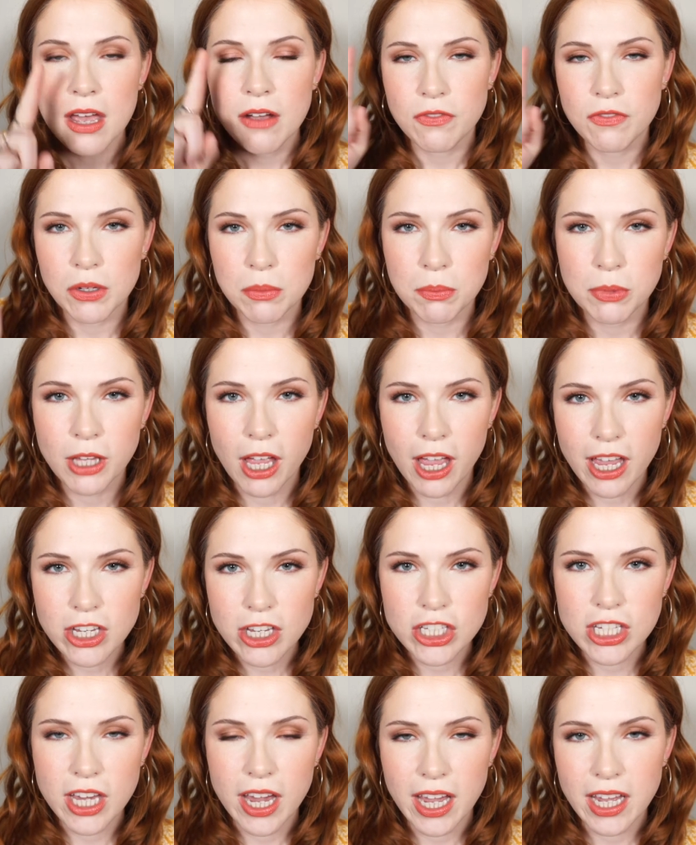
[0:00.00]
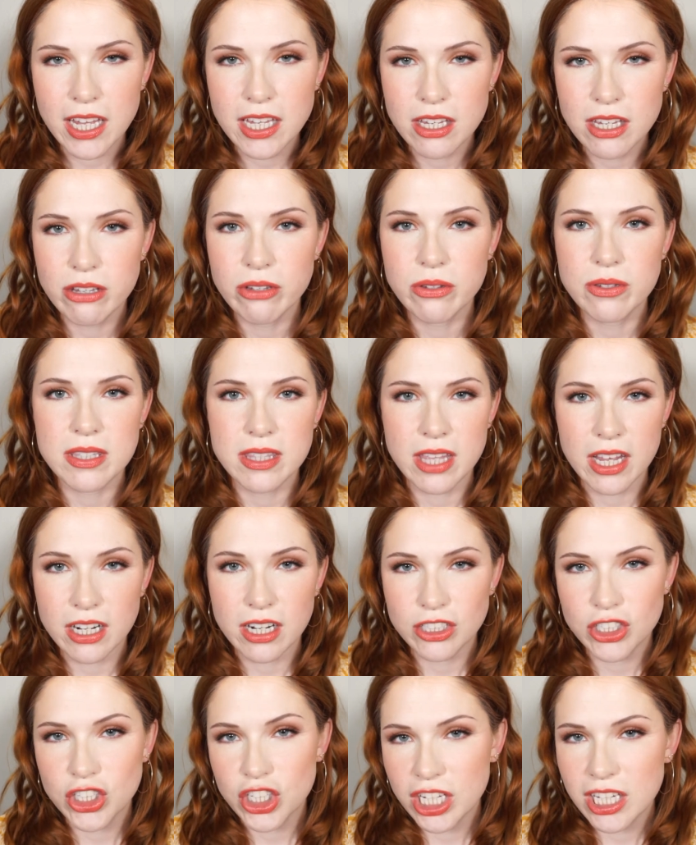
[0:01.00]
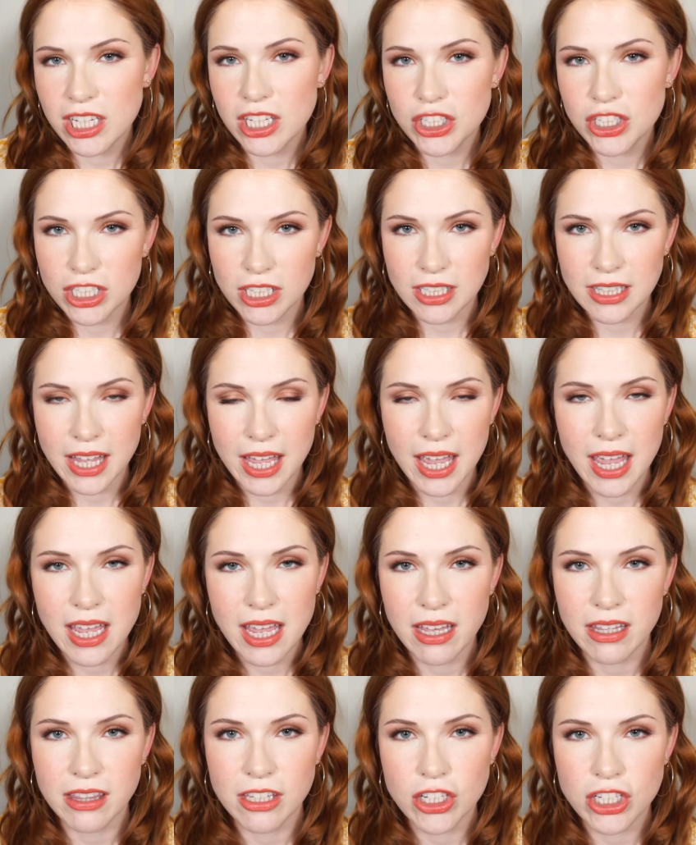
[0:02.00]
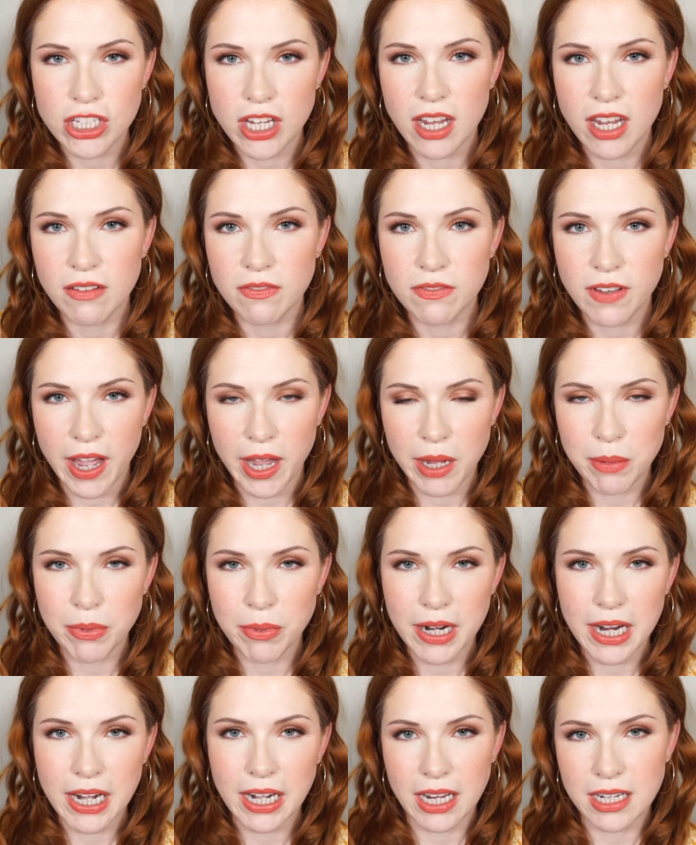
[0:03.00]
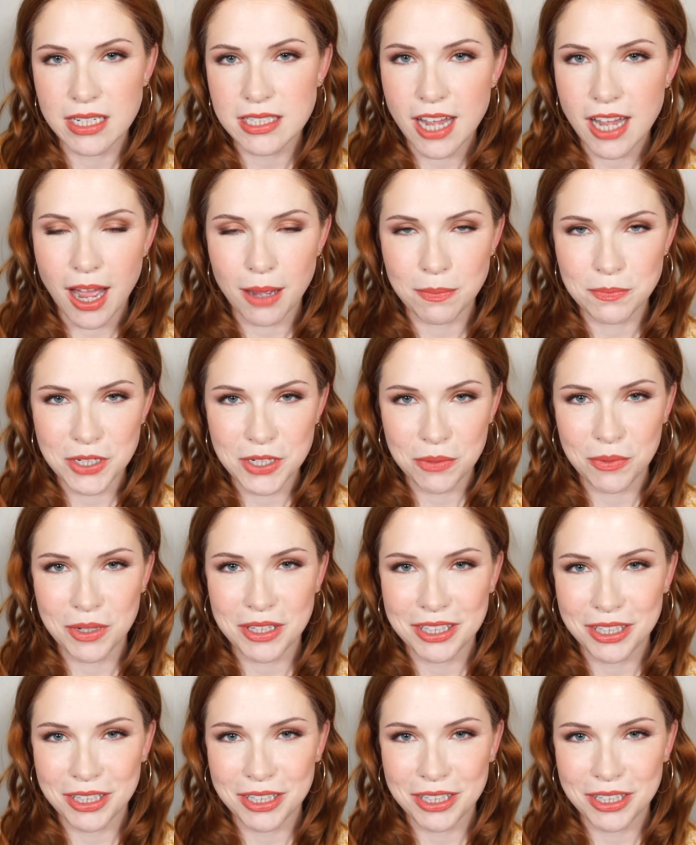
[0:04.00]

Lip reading: For blush, I used their Cheek Gelee in the shade Vibrant and topped it with a